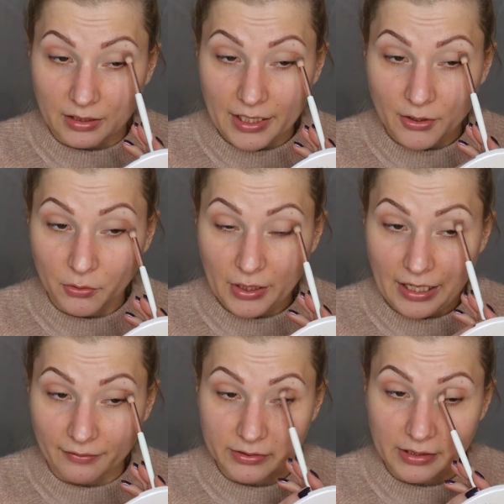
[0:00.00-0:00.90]
I don't
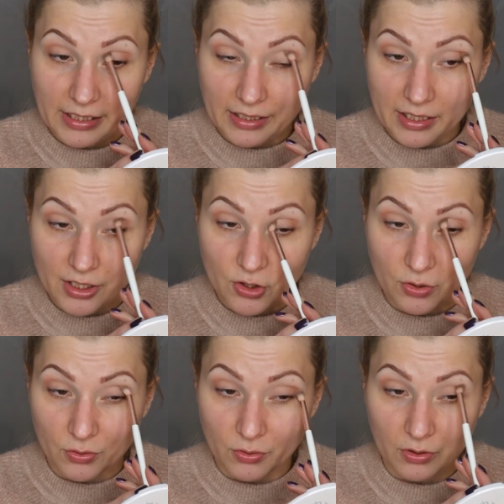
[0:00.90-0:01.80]
have any
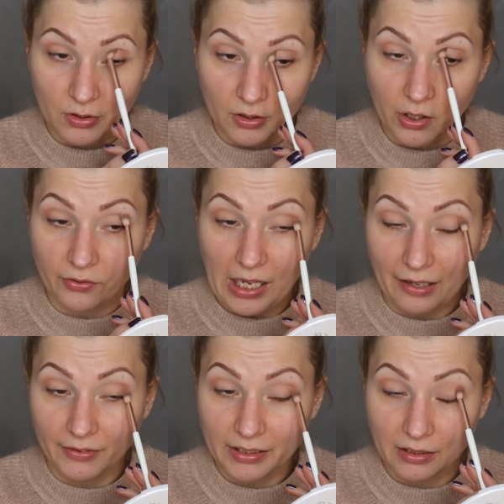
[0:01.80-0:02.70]
issue of
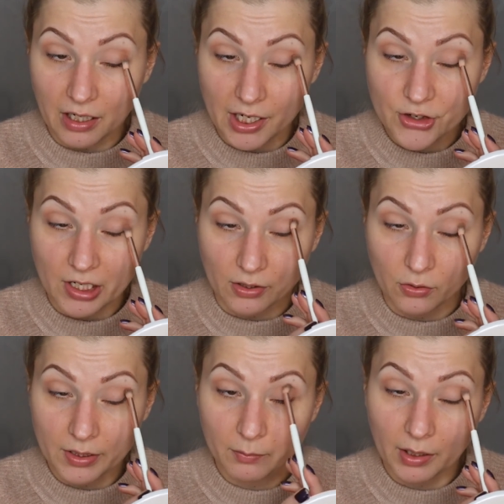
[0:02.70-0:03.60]
having
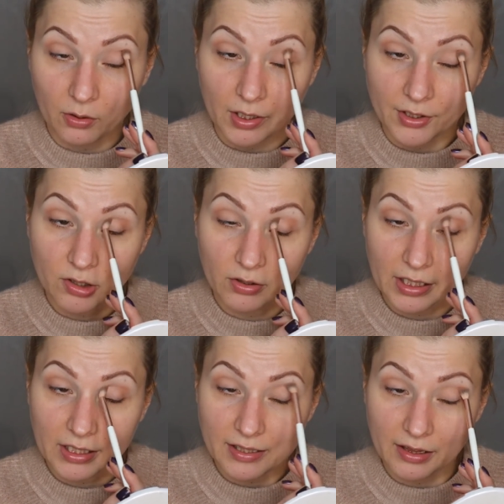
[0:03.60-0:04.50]
eyeshadow in my collection
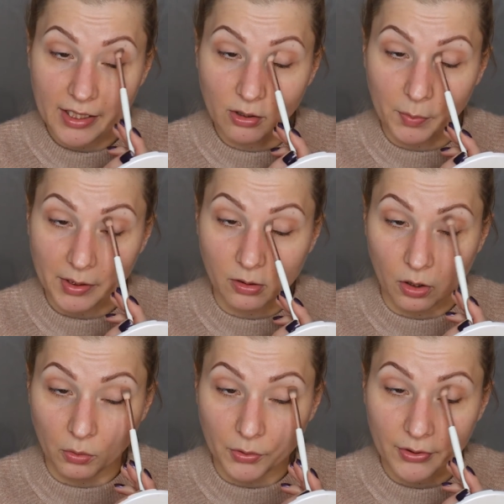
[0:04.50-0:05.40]
that is a little bit
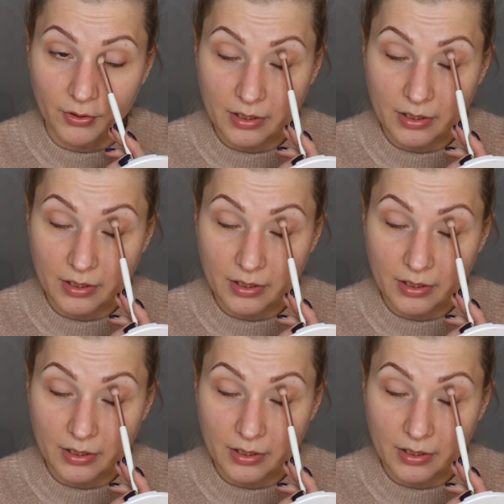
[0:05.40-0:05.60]
older,